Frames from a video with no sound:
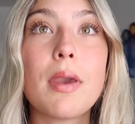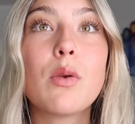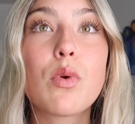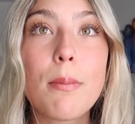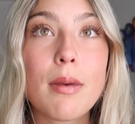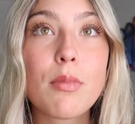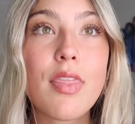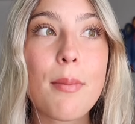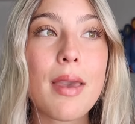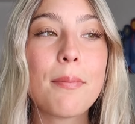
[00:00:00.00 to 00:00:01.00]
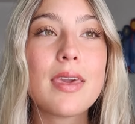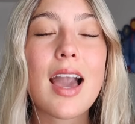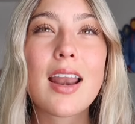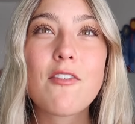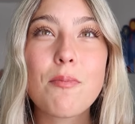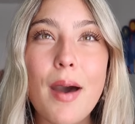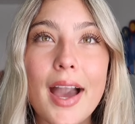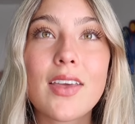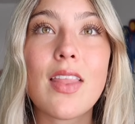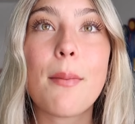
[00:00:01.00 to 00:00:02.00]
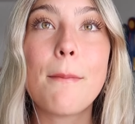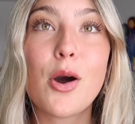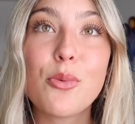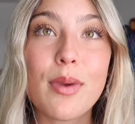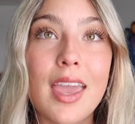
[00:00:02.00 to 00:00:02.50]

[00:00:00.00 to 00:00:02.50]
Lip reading: and remember them and be kind of back in that moment.